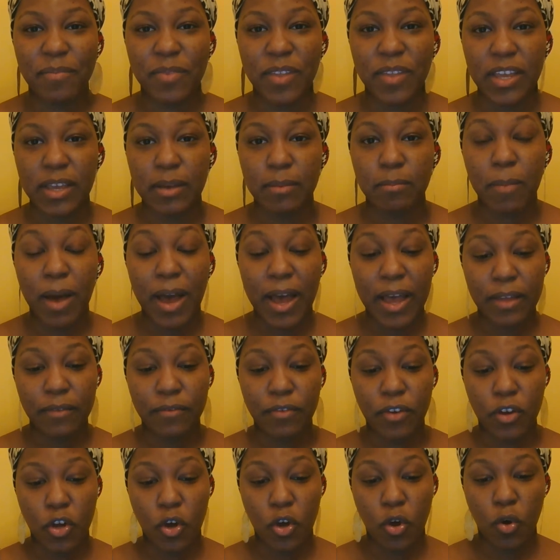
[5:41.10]
they
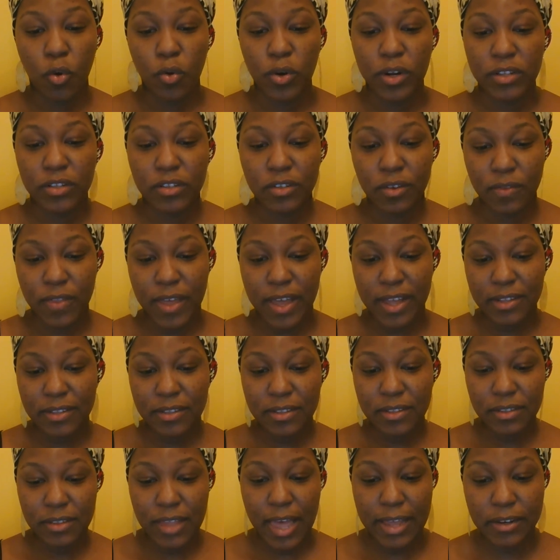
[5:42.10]
mined for gold. And so
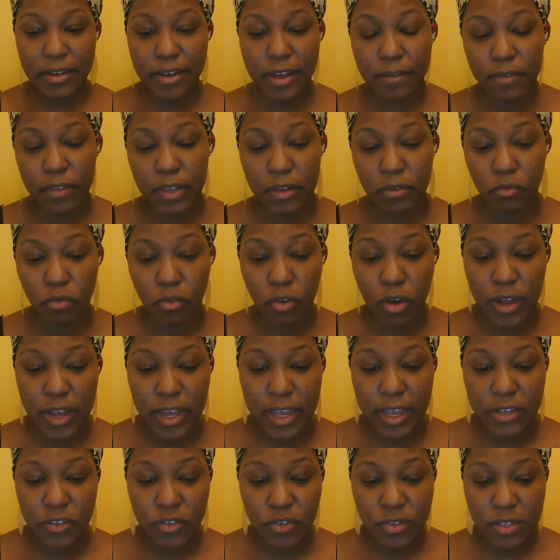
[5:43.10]
that definitely
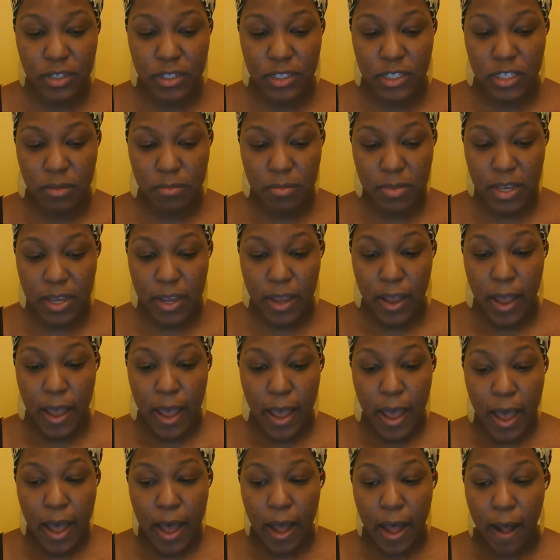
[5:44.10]
rung interesting to me,
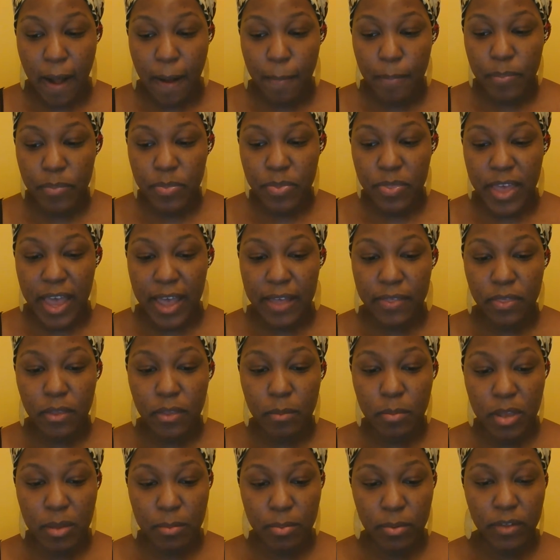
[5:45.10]
that
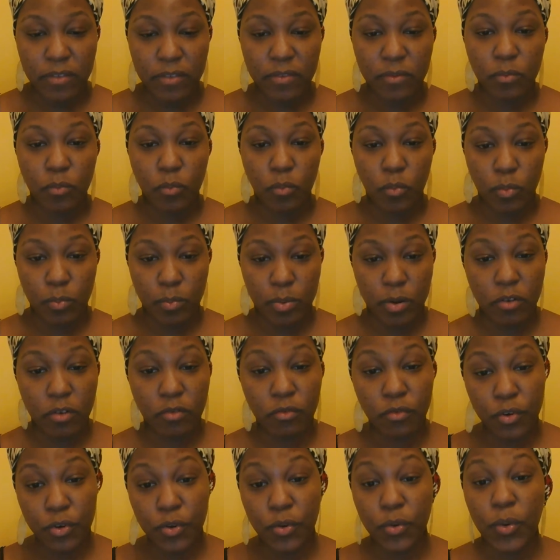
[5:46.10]
the people of
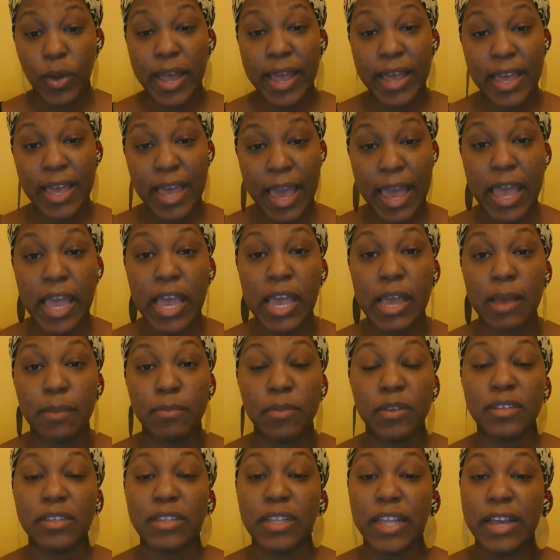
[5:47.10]
Peru
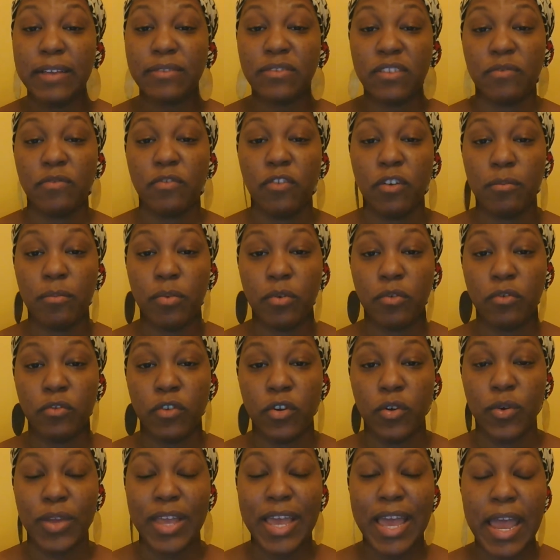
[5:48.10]
came, the slaves from
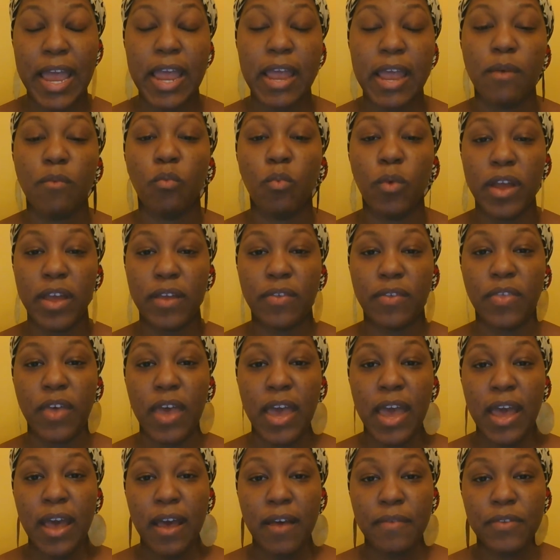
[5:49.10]
Peru came with
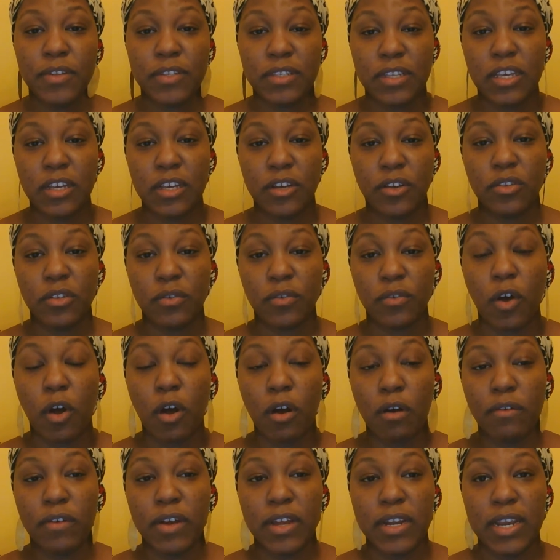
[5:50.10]
the skills of
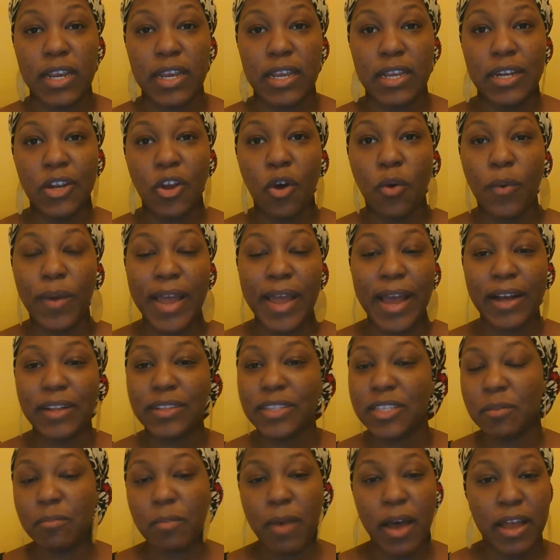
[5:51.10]
already knowing how
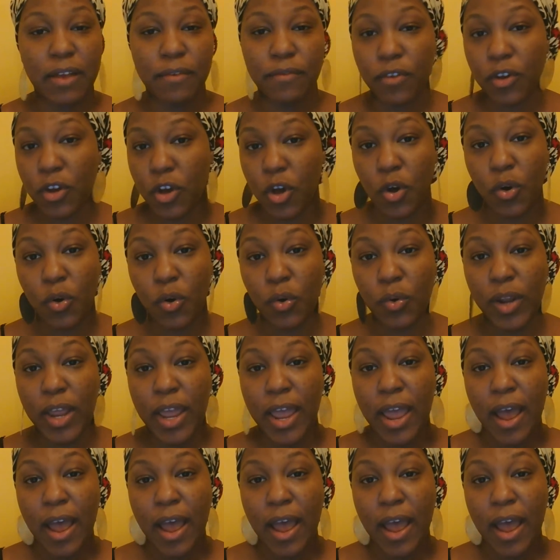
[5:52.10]
to mine for gold,